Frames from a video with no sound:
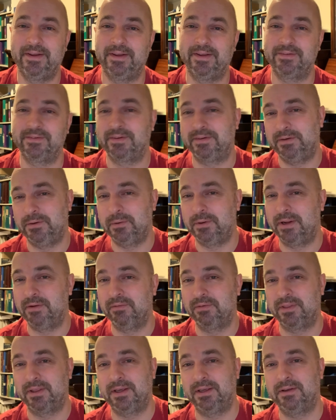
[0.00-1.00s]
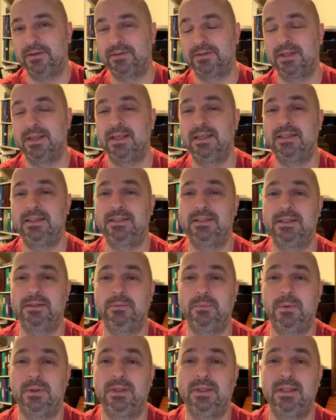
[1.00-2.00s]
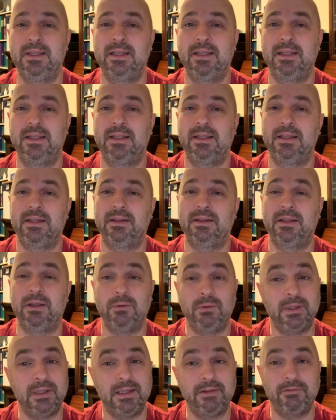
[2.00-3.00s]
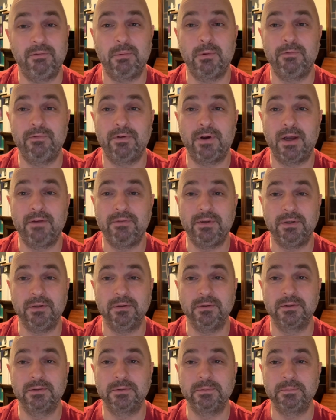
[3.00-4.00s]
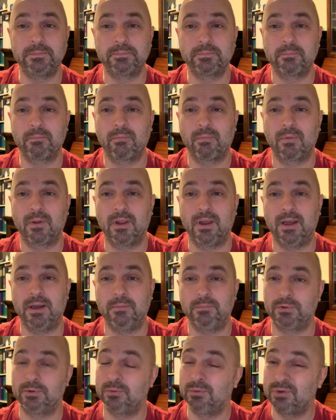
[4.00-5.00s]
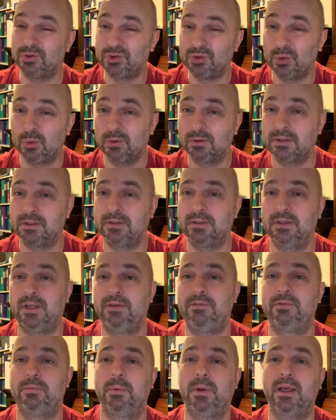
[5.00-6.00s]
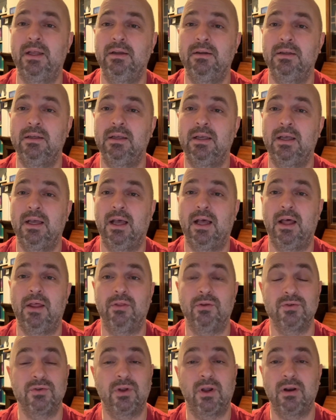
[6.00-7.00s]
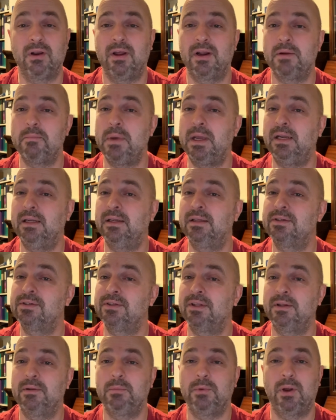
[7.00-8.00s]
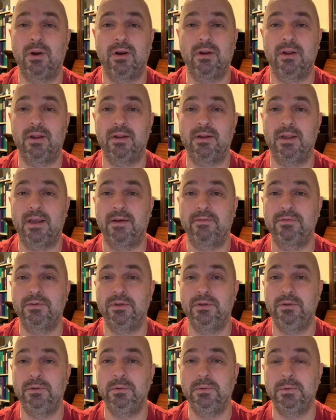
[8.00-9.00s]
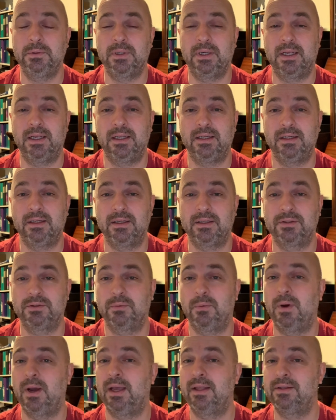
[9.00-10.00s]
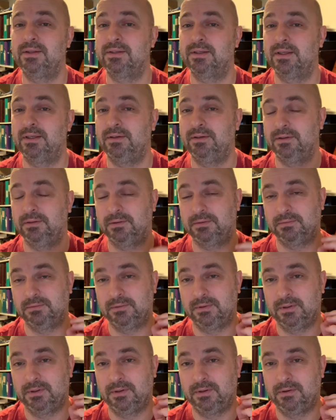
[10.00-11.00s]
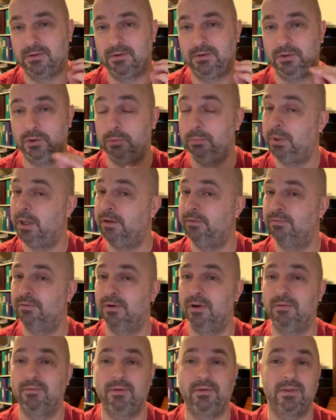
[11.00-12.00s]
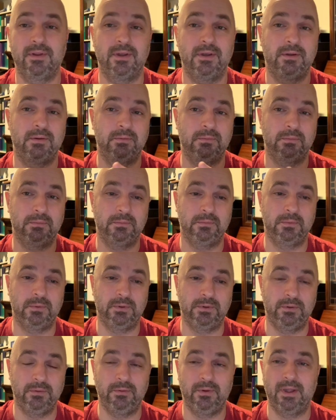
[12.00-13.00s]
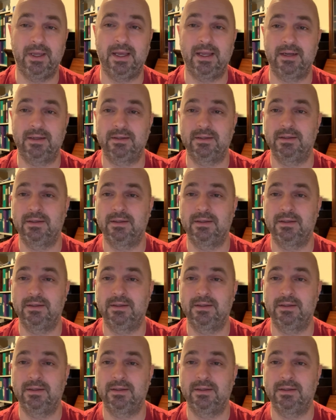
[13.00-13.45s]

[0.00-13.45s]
I said no to everything else. He said, well, they only live about five years. Um, so short lifespan. Uh, there's not a lot of maintenance to them, not a lot you have to do. And uh, so I had said, you know, you pay for everything, we'll do that.